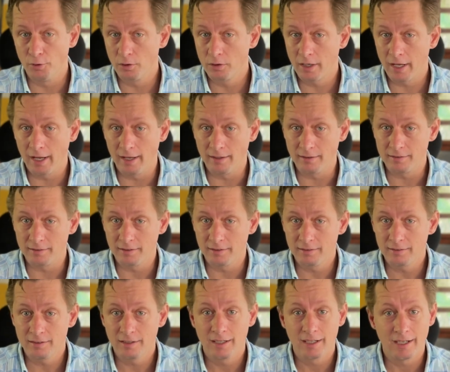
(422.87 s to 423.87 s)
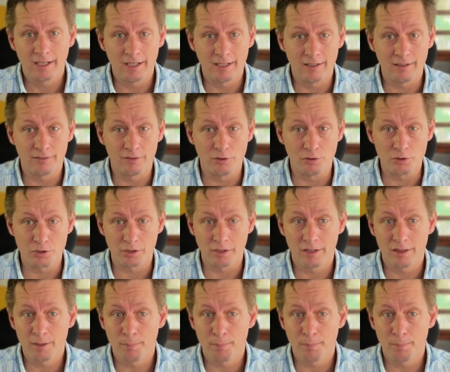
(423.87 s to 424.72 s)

cases, it is usually the